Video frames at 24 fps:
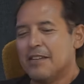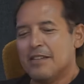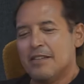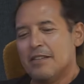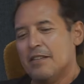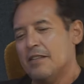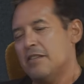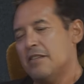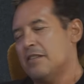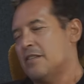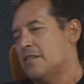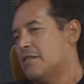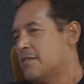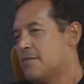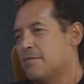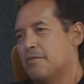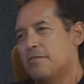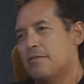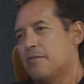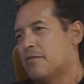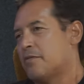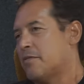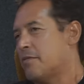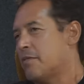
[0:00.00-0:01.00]
It's
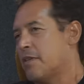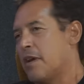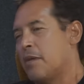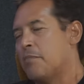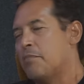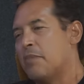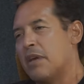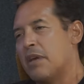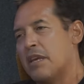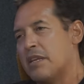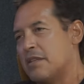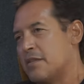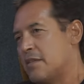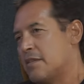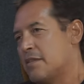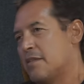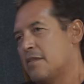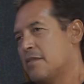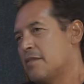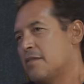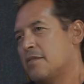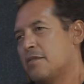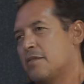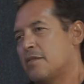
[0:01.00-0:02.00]
amazing.
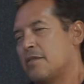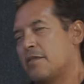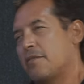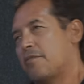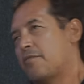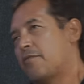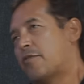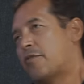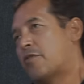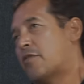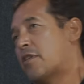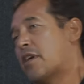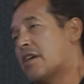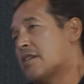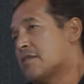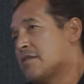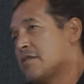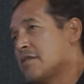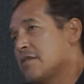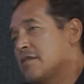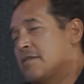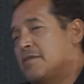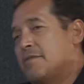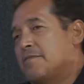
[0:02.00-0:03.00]
For us,
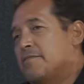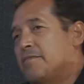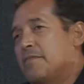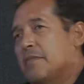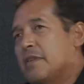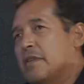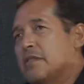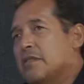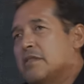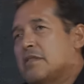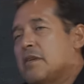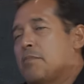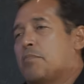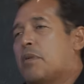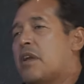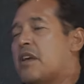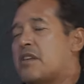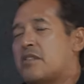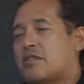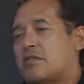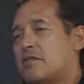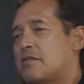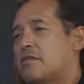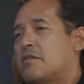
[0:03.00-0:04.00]
it's a
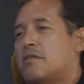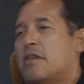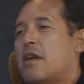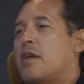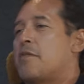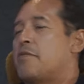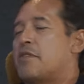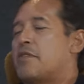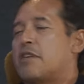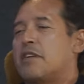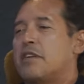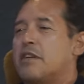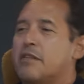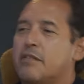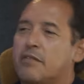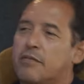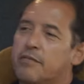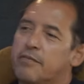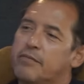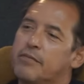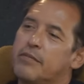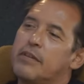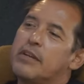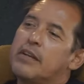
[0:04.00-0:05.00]
pleasure every year.
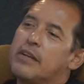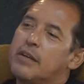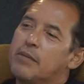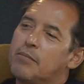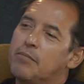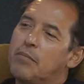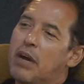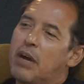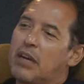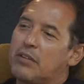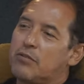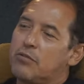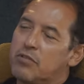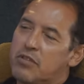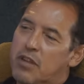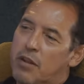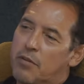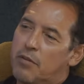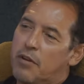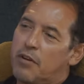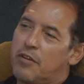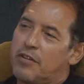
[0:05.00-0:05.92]
Back to Salvador.